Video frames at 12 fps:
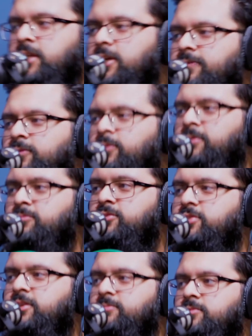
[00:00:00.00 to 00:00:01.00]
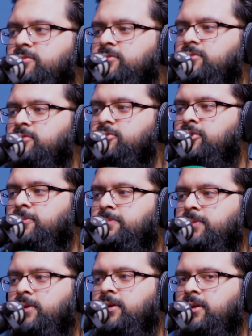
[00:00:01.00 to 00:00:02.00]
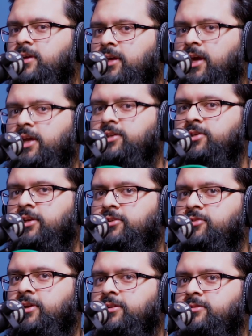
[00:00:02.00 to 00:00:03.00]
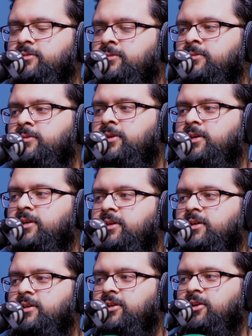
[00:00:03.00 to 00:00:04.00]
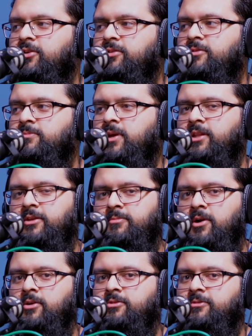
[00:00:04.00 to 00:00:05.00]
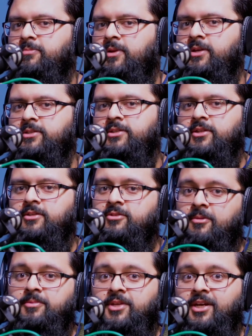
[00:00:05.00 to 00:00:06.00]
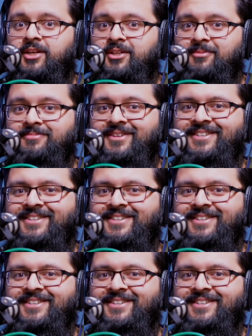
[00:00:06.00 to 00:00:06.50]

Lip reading: if you want Muslims to stop engaging and trying to make their mark on the place, then stop attacking them.